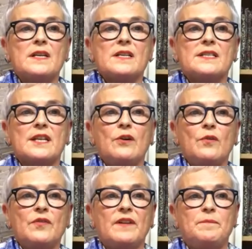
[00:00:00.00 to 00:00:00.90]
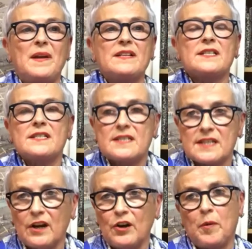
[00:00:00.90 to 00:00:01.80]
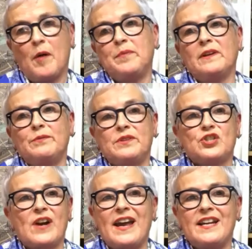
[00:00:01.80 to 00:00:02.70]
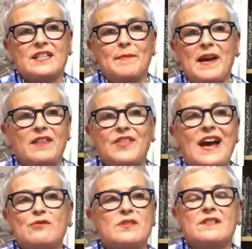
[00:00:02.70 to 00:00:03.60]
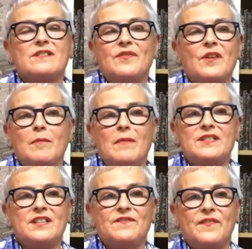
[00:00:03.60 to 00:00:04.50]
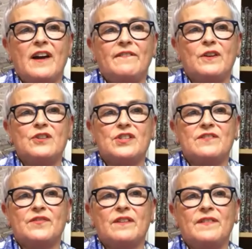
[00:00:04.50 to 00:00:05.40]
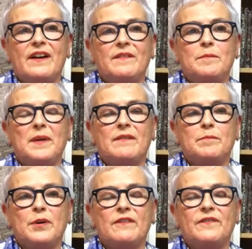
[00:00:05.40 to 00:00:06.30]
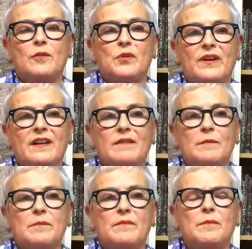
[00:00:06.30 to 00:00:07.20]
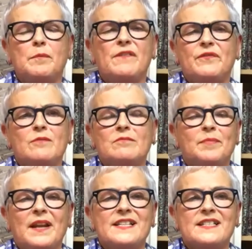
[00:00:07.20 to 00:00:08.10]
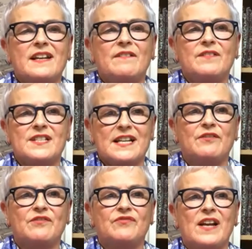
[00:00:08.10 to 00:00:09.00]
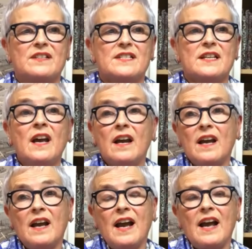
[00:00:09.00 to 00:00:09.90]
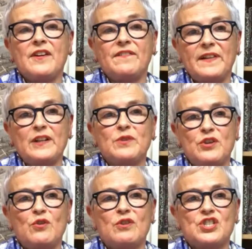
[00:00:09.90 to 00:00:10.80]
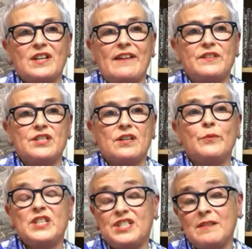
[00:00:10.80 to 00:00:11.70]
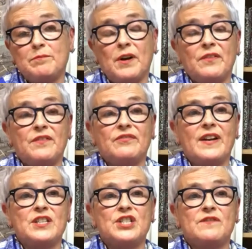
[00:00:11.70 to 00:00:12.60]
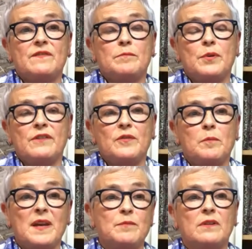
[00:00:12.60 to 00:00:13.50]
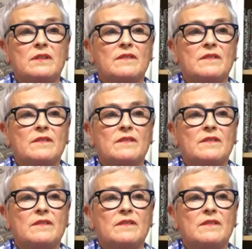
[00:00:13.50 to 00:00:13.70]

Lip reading: So they've been so popular with trade. I make thousands of them. I did 500 for a very big perfume place in the south of France. They're filled with Yorkshire lavender, which didn't bother the French perfume people,